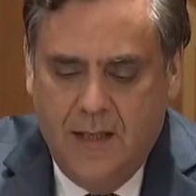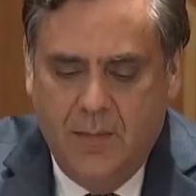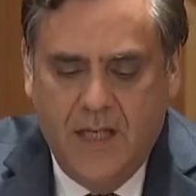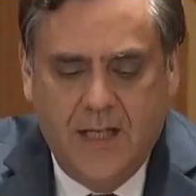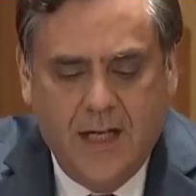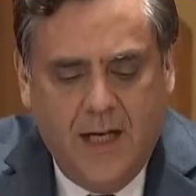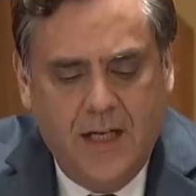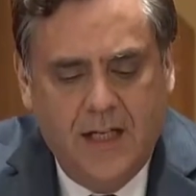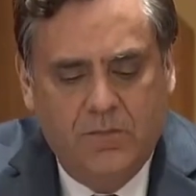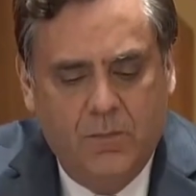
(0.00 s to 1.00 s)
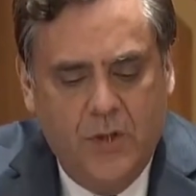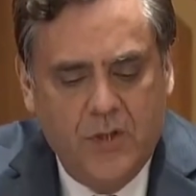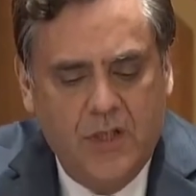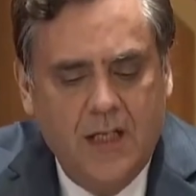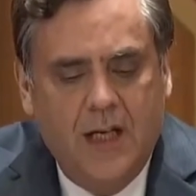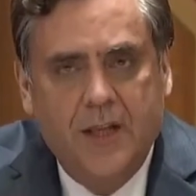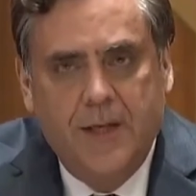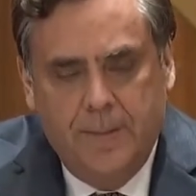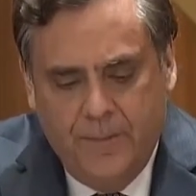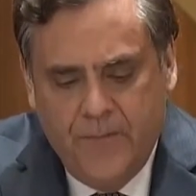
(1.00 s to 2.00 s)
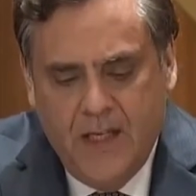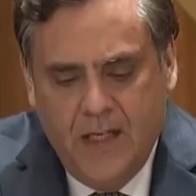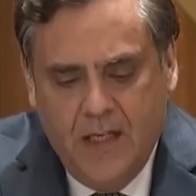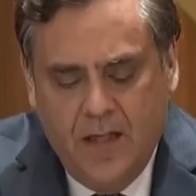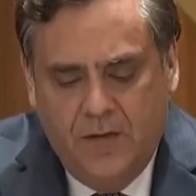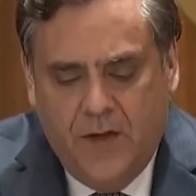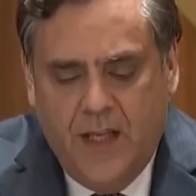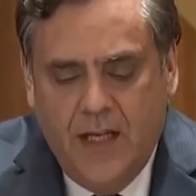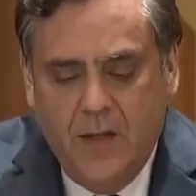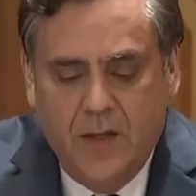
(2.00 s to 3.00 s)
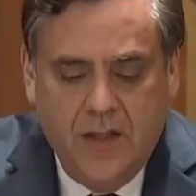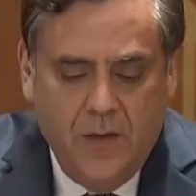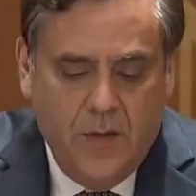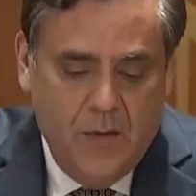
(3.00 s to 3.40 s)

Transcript: "May God have mercy on them, for they